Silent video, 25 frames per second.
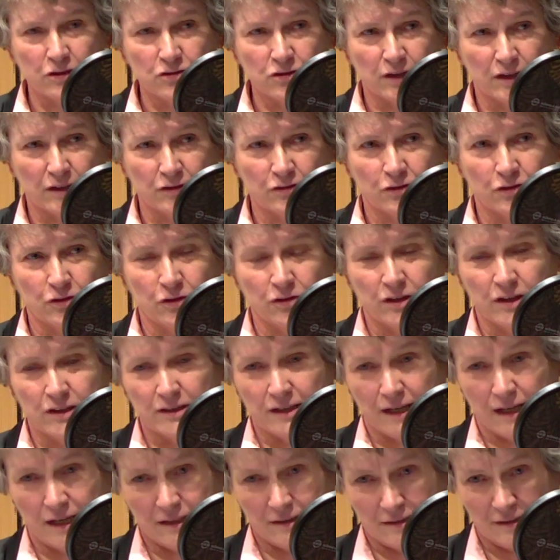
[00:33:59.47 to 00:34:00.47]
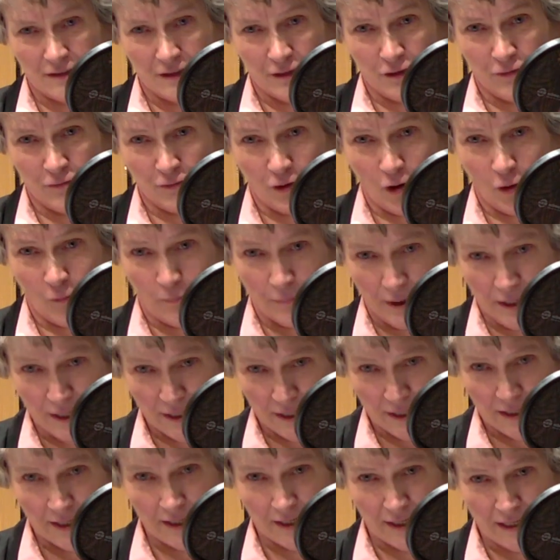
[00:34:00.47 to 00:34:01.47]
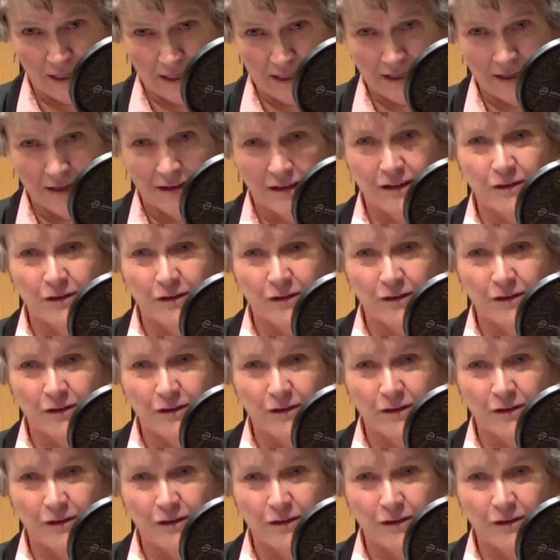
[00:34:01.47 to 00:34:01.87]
tracksuit on the days that you've got PE,